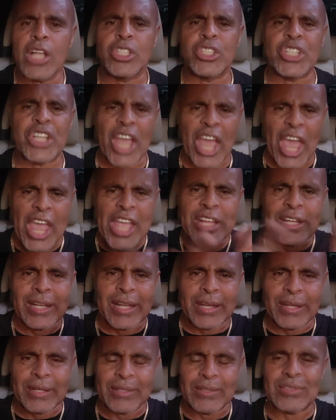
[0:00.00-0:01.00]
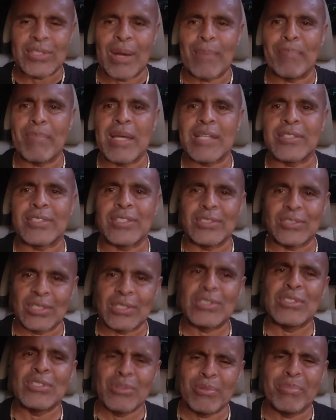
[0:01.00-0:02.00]
chain letters on
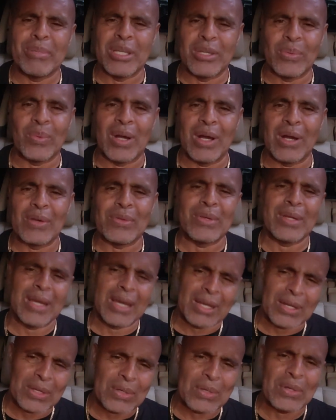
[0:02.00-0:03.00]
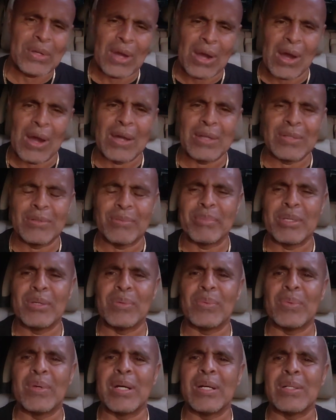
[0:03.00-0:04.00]
messengers, you mean well, you got a good heart, you
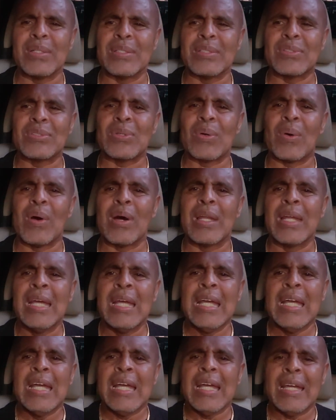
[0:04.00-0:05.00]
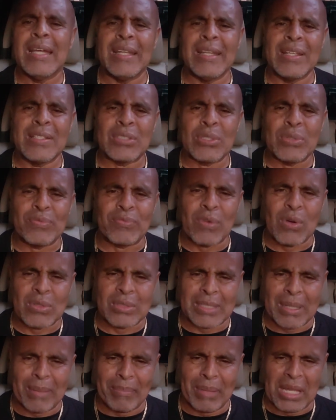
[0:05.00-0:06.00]
mean well, and so on. And there's some
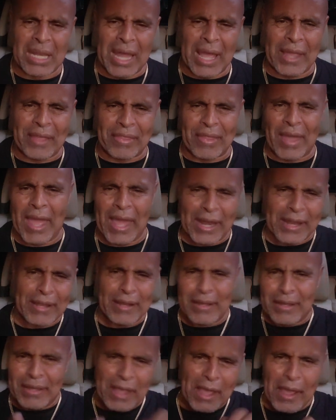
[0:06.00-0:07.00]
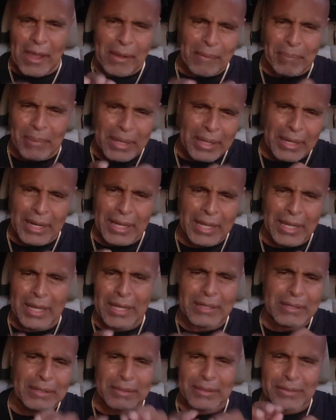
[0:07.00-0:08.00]
folks that may like that, and they, yeah, man, I ain't
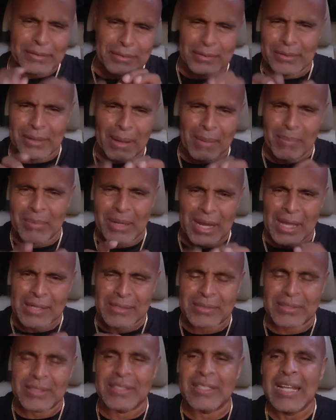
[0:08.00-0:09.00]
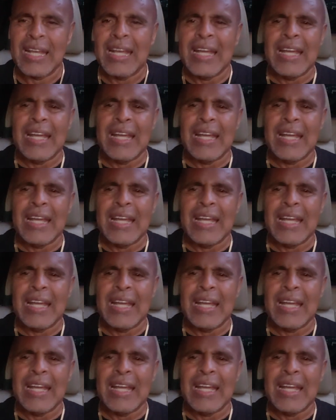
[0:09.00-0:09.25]
got nothing to do, I'm going to answer this.